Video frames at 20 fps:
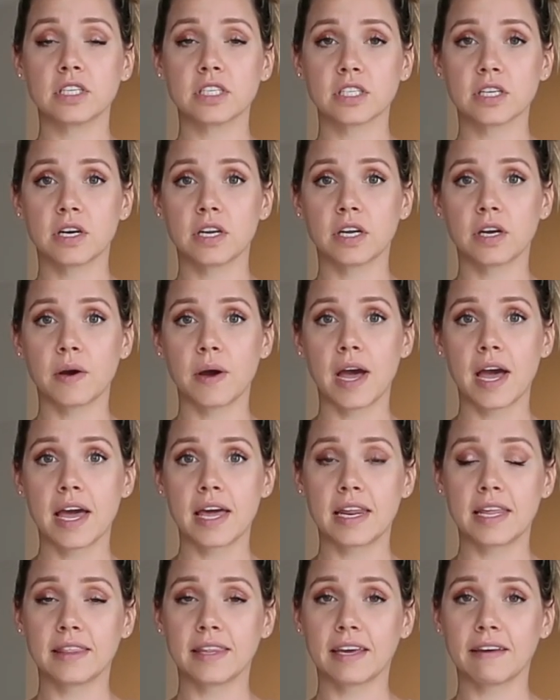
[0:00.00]
just gonna go
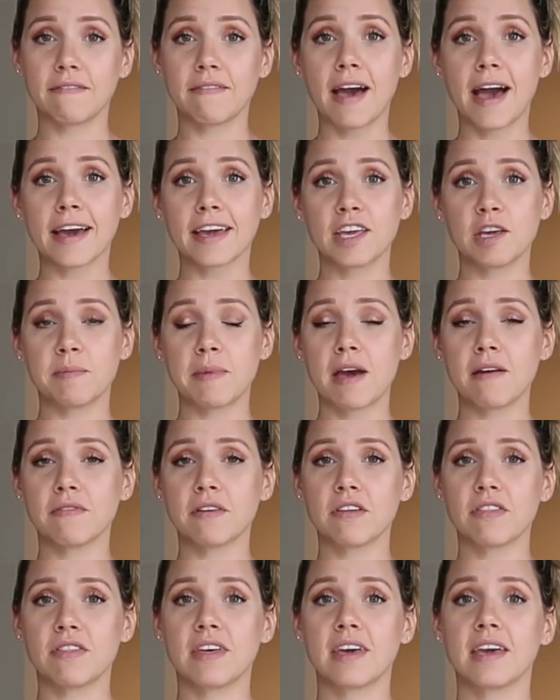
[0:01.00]
ahead and like vacuum
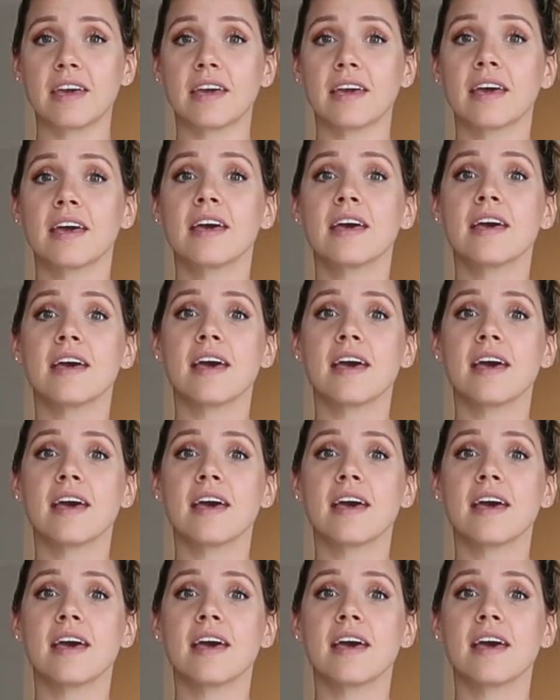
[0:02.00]
everything